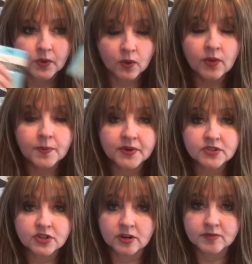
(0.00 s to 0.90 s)
all the
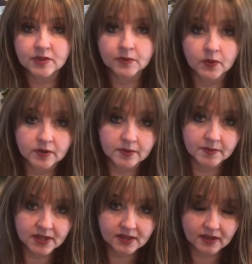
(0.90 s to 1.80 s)
purse charms I'm going to be
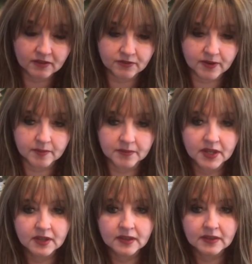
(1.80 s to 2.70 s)
making from
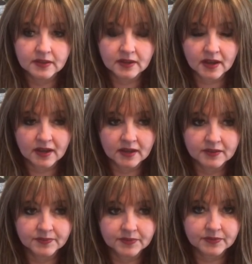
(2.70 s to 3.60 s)

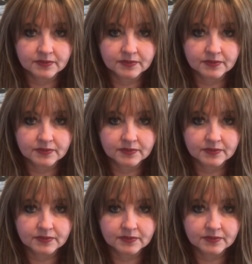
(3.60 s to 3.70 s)
now